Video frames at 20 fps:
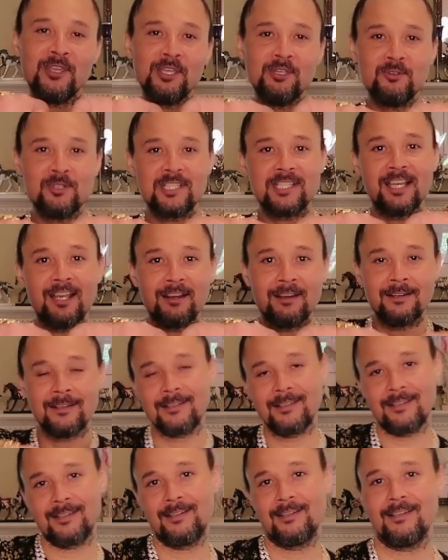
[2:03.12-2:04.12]
for you, sir.
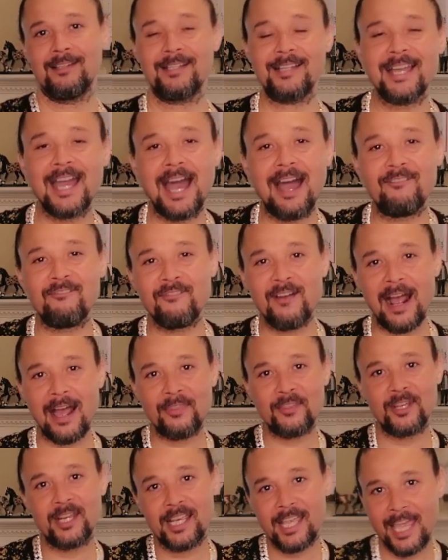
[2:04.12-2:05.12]
The
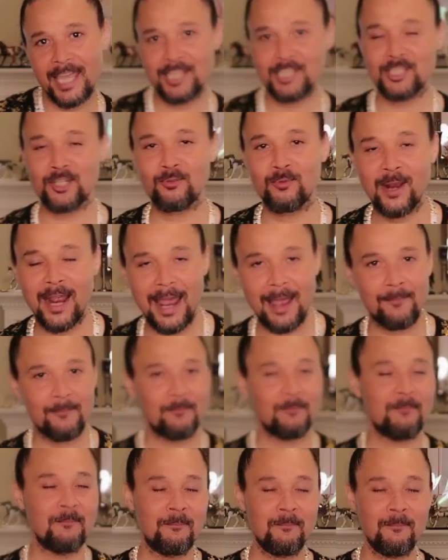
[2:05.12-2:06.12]
godfather of gangster
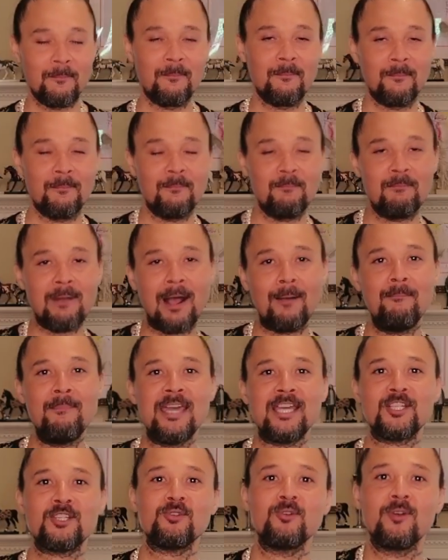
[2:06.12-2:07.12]
rap, my
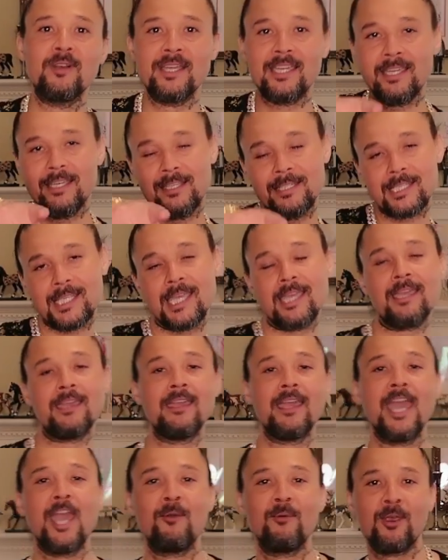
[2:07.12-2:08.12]
mentor,
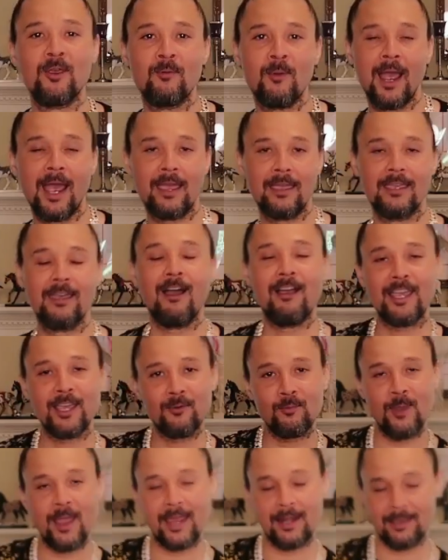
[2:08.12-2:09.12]
Eazy-E, Eric Wright. Y'all
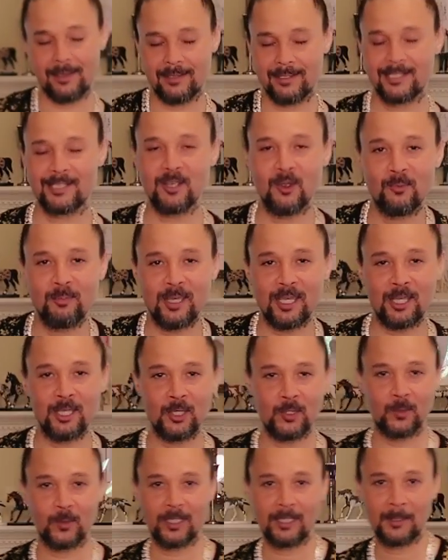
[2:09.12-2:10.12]
get ready, it's gonna be a
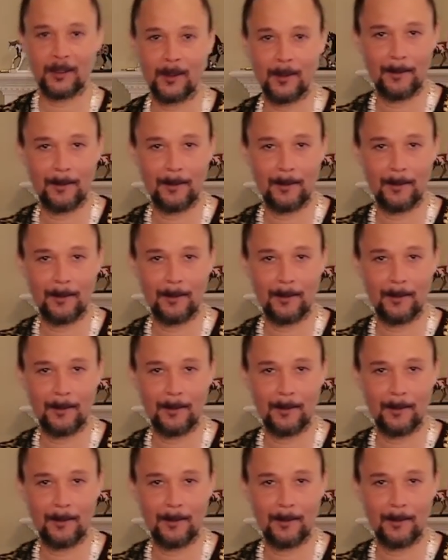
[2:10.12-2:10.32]
good one.